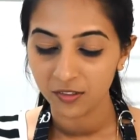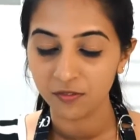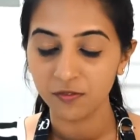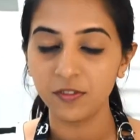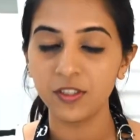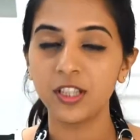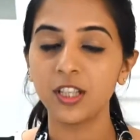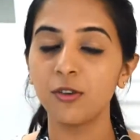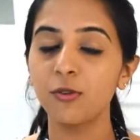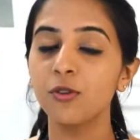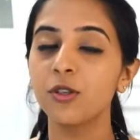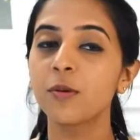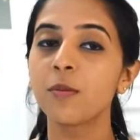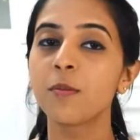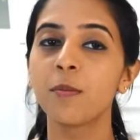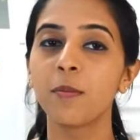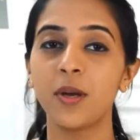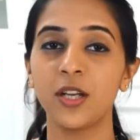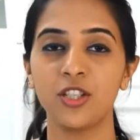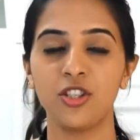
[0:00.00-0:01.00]
Without
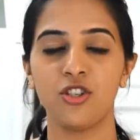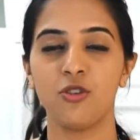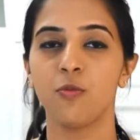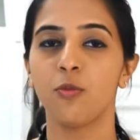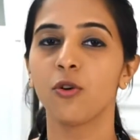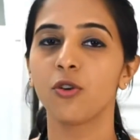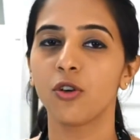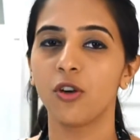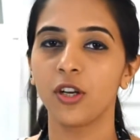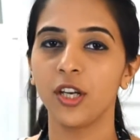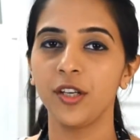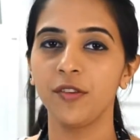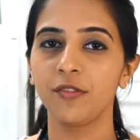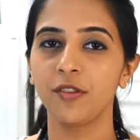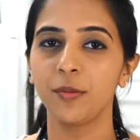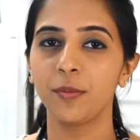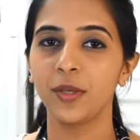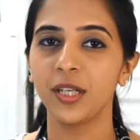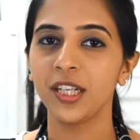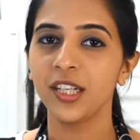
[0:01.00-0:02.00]
much more talking
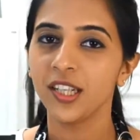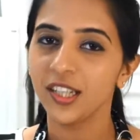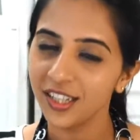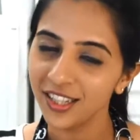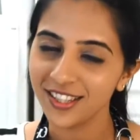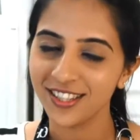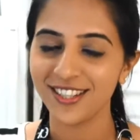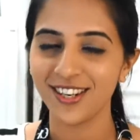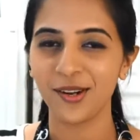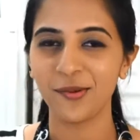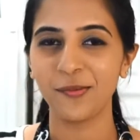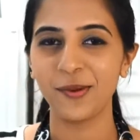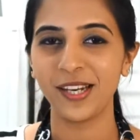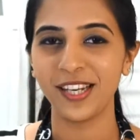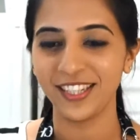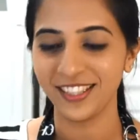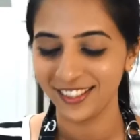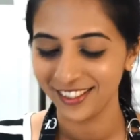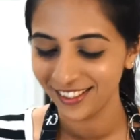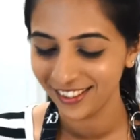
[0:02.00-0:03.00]
from me, let's start
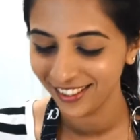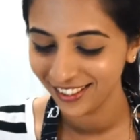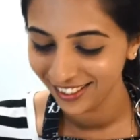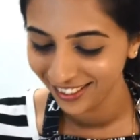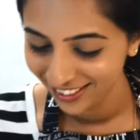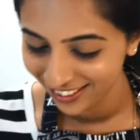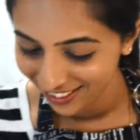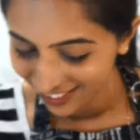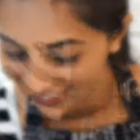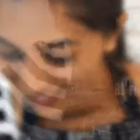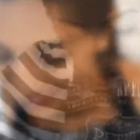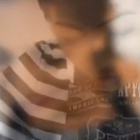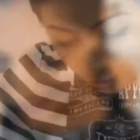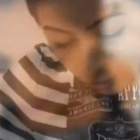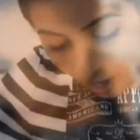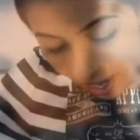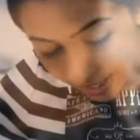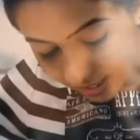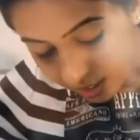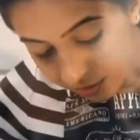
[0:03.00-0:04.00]
making this.
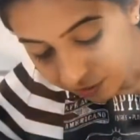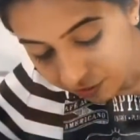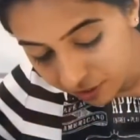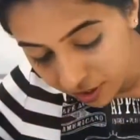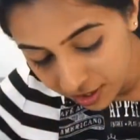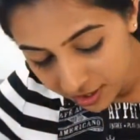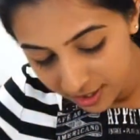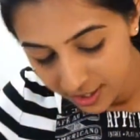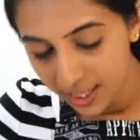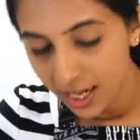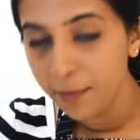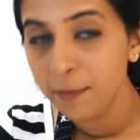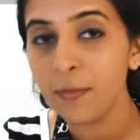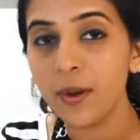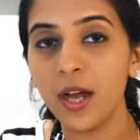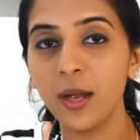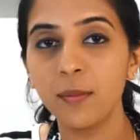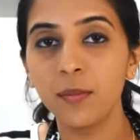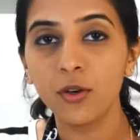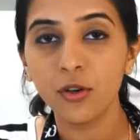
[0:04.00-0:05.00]
So as a first step,
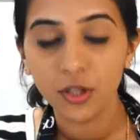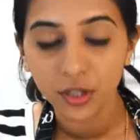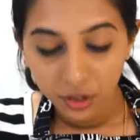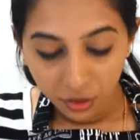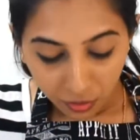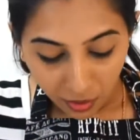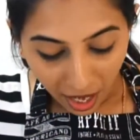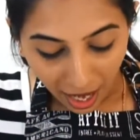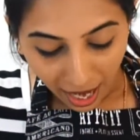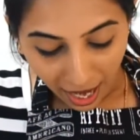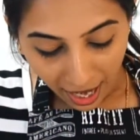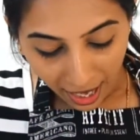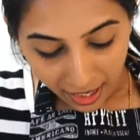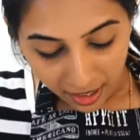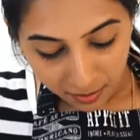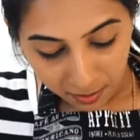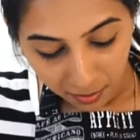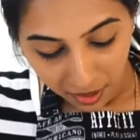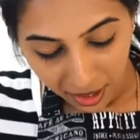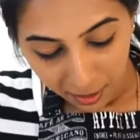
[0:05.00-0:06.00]
I'm going to
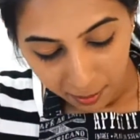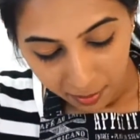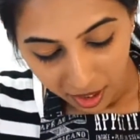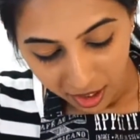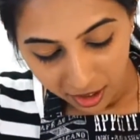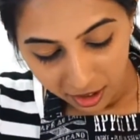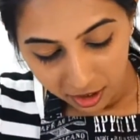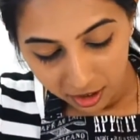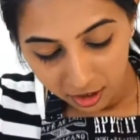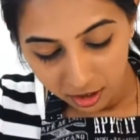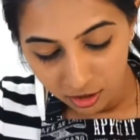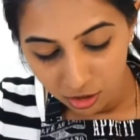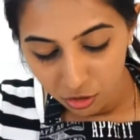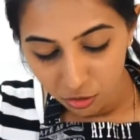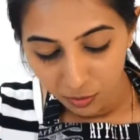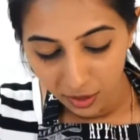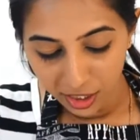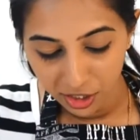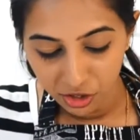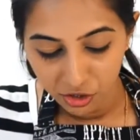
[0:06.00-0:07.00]
add my butter
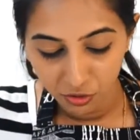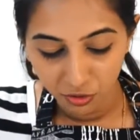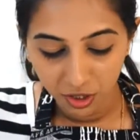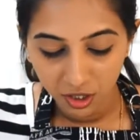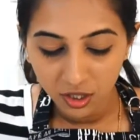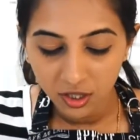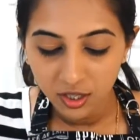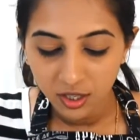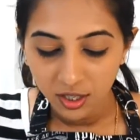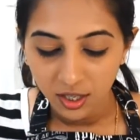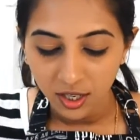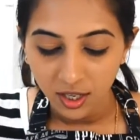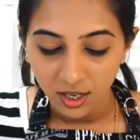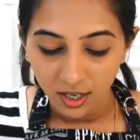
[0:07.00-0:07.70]
to my sugar.